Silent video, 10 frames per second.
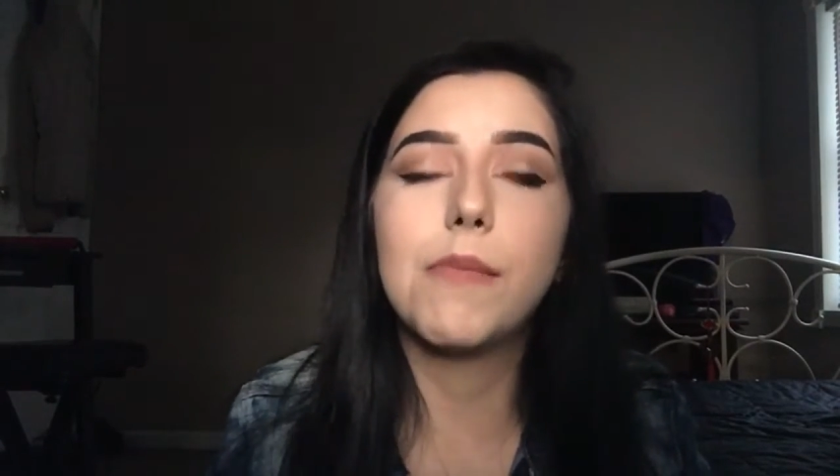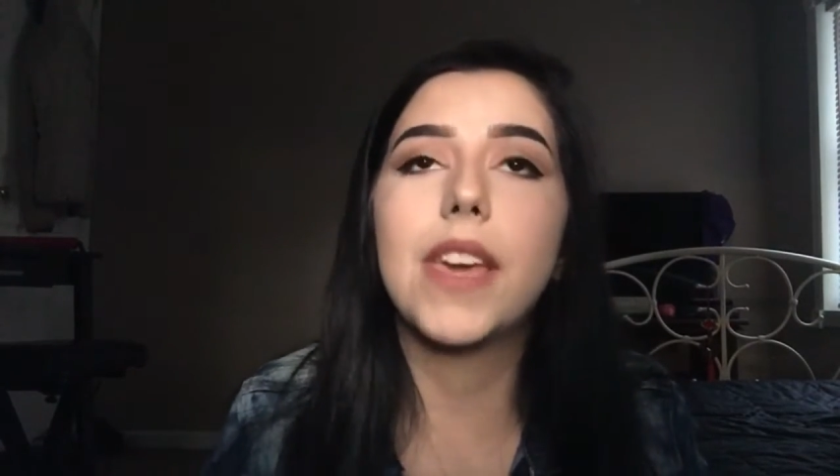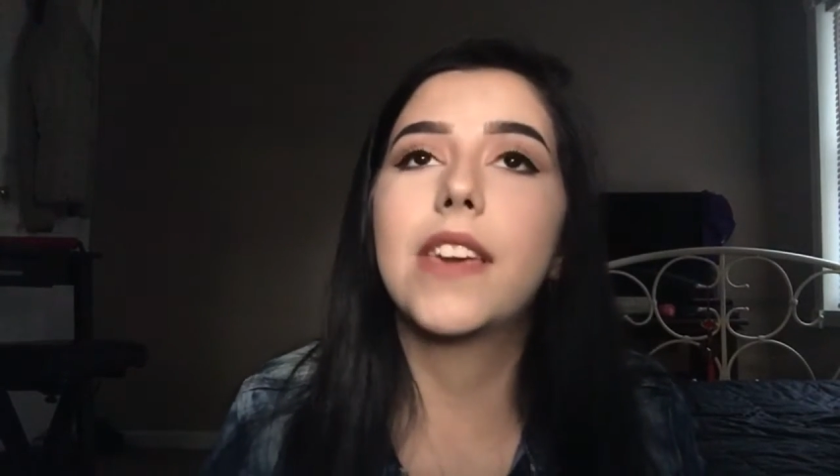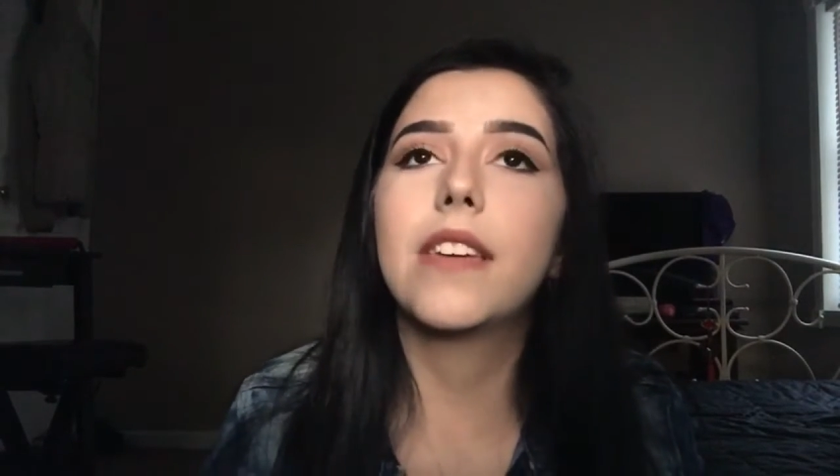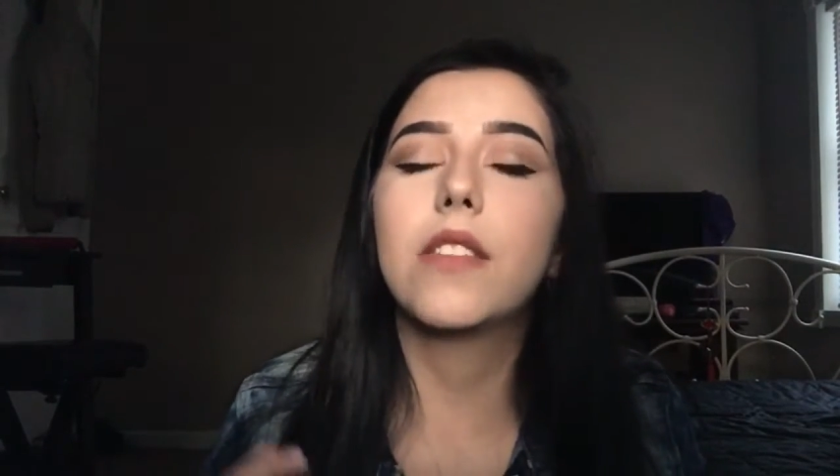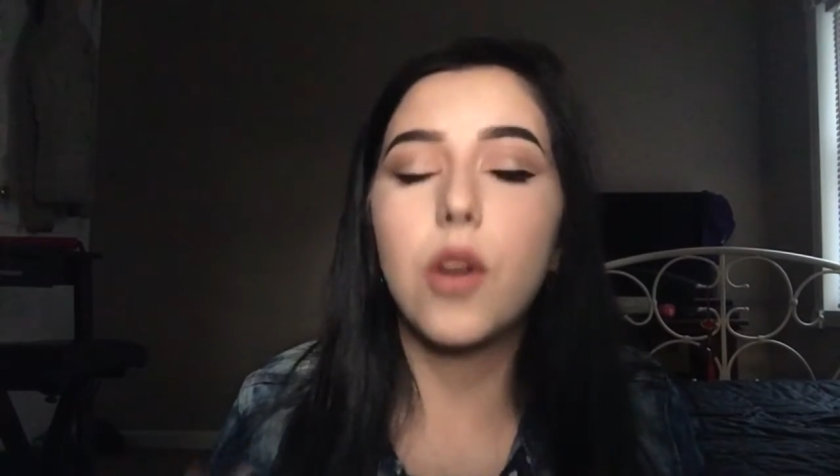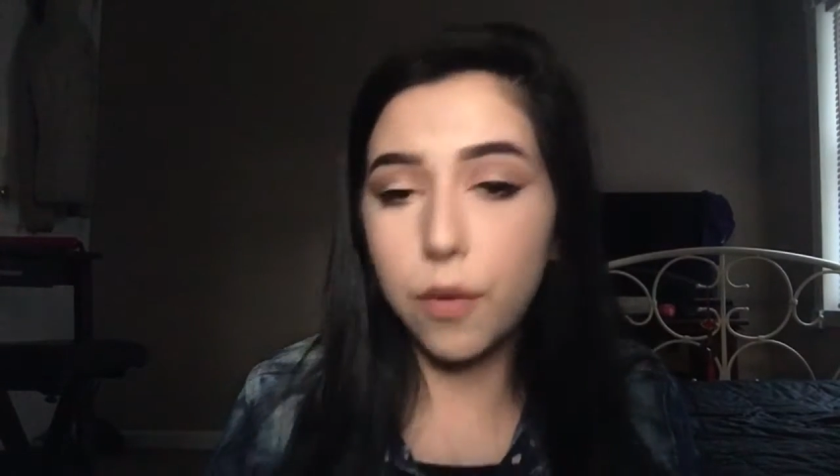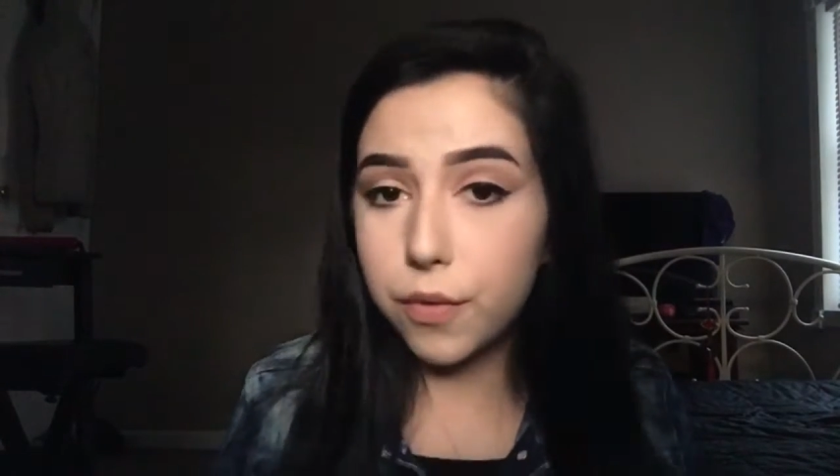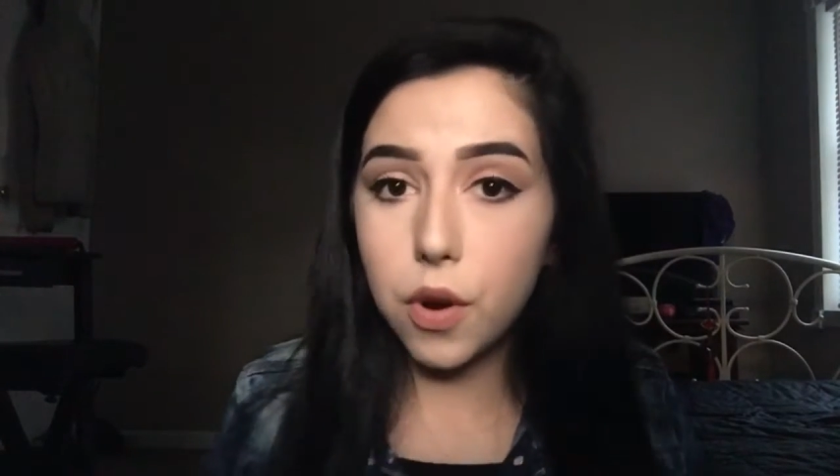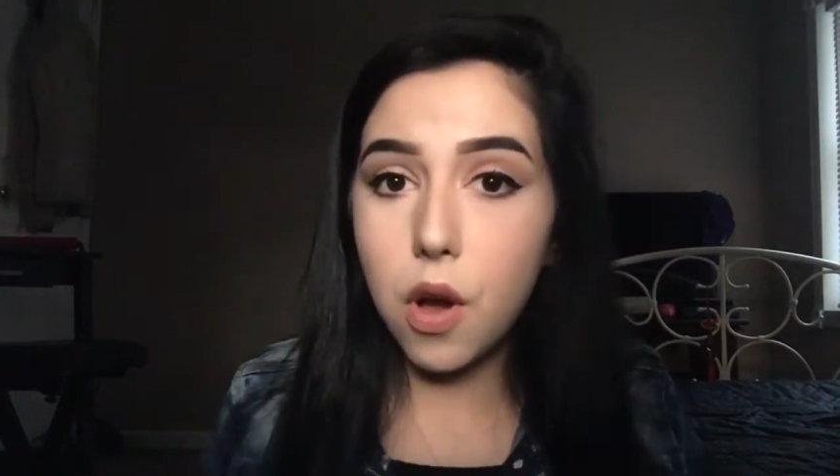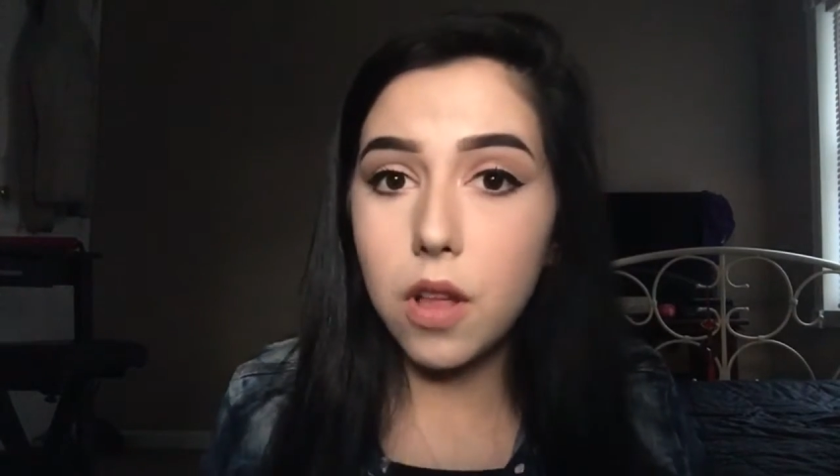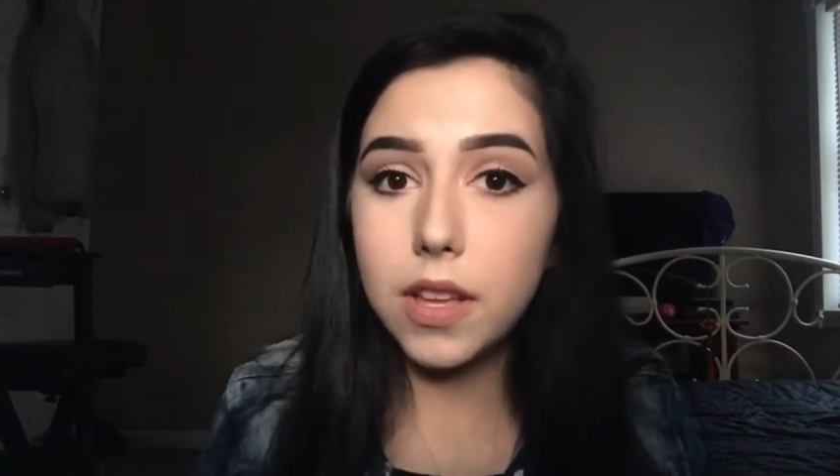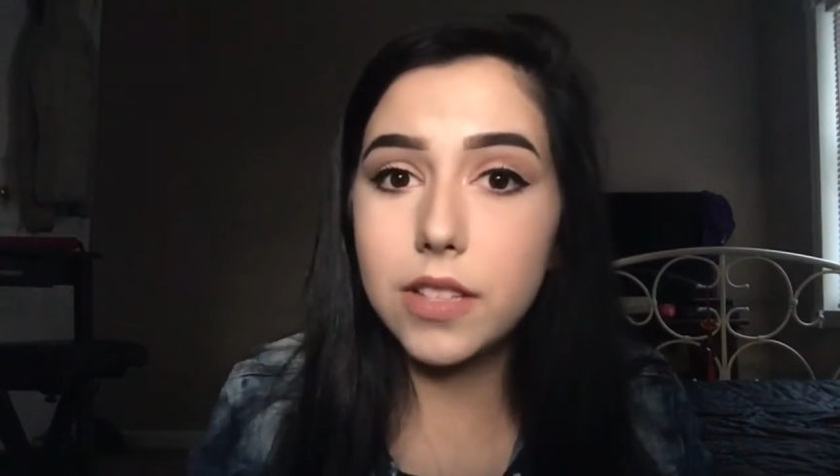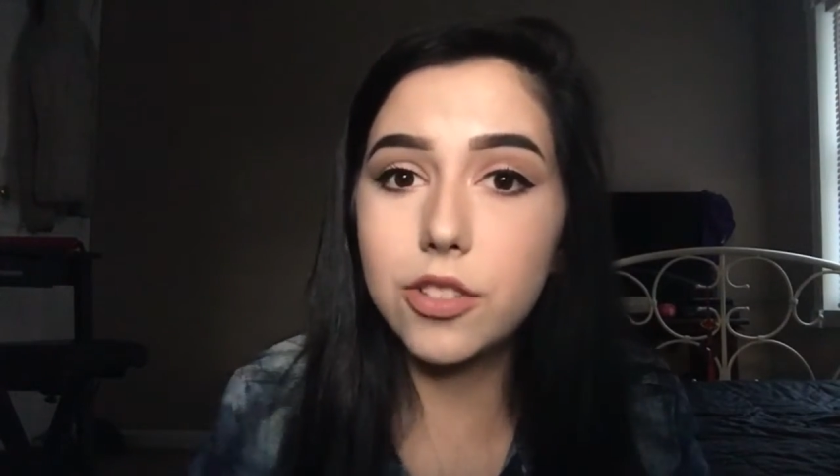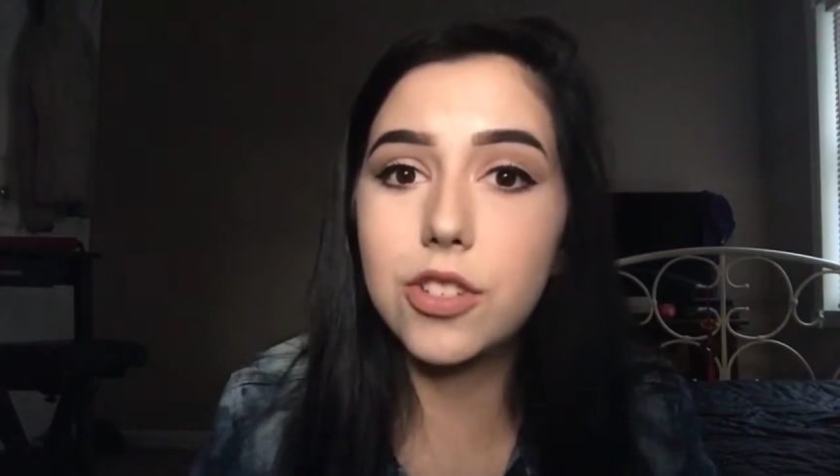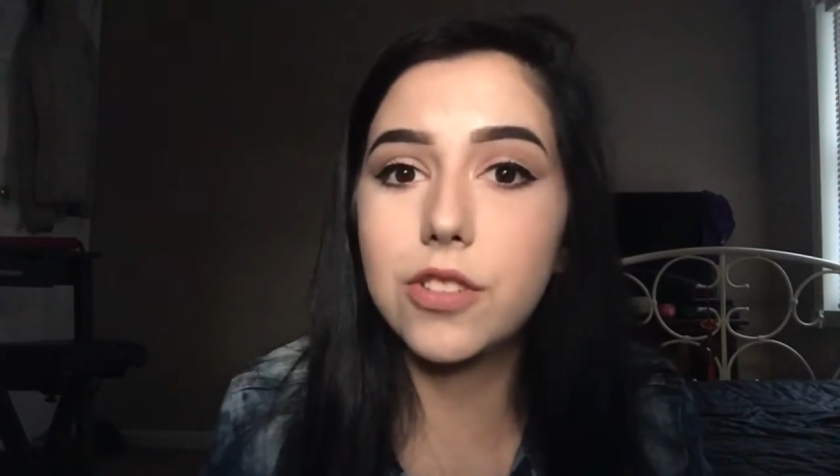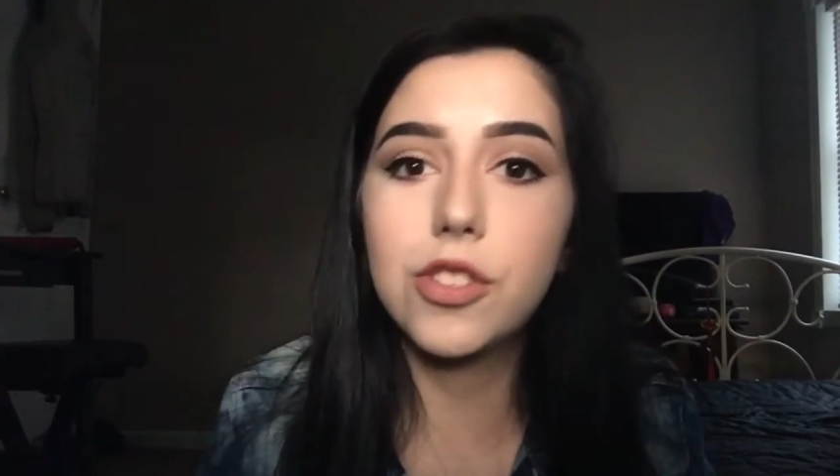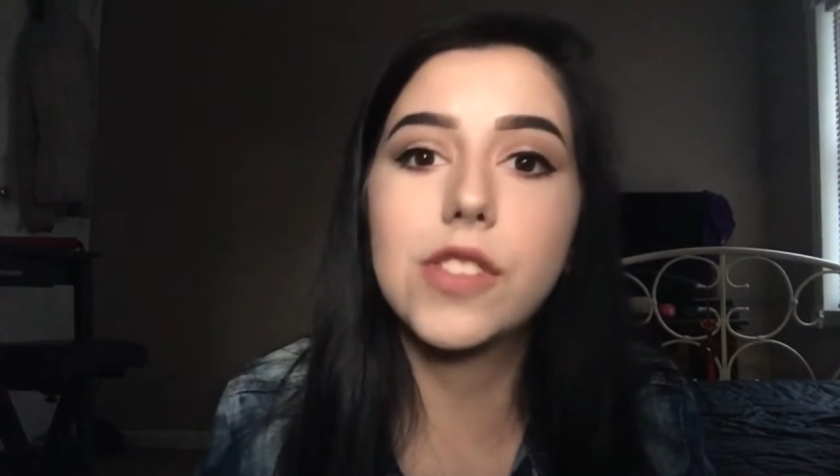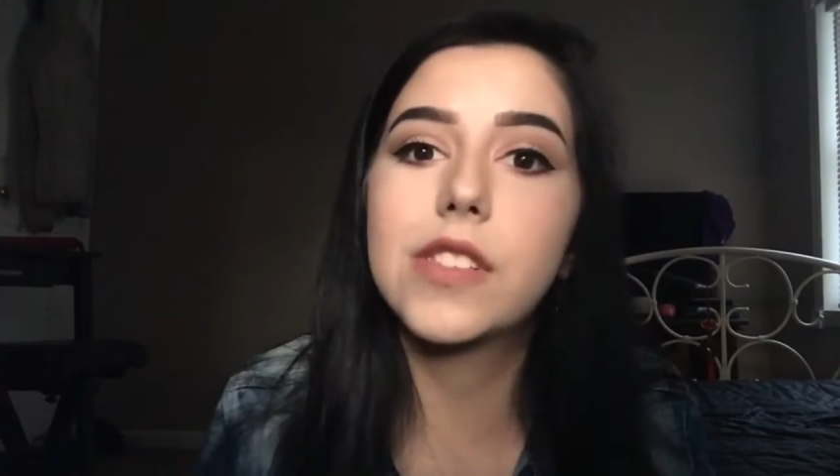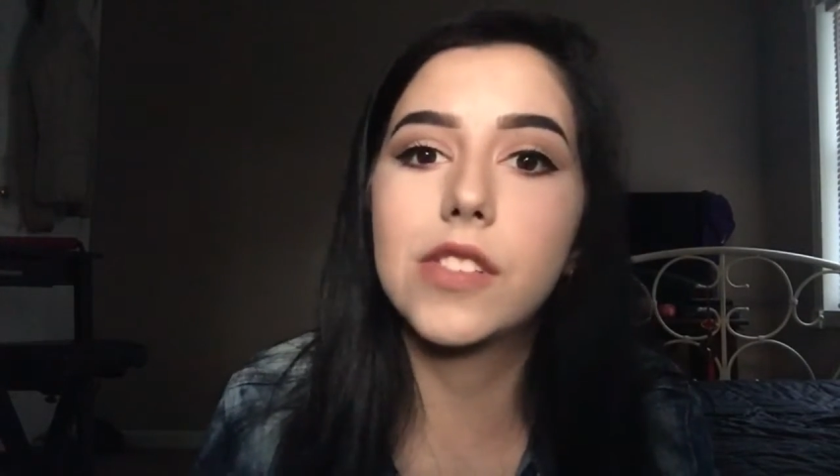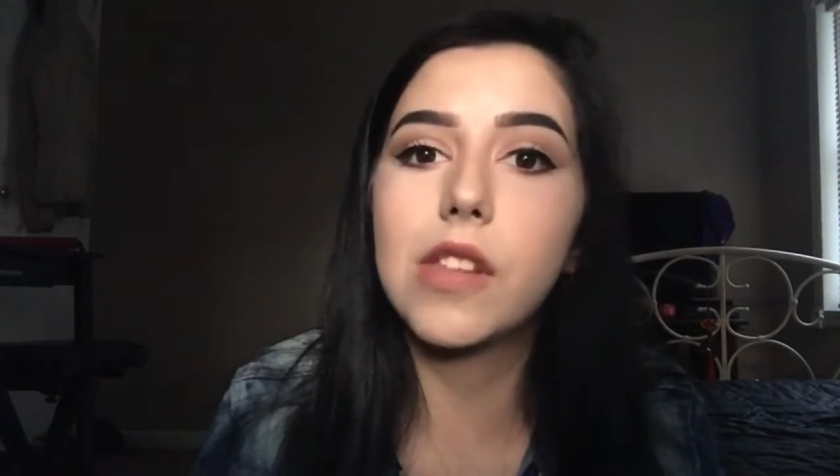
making the overall engine just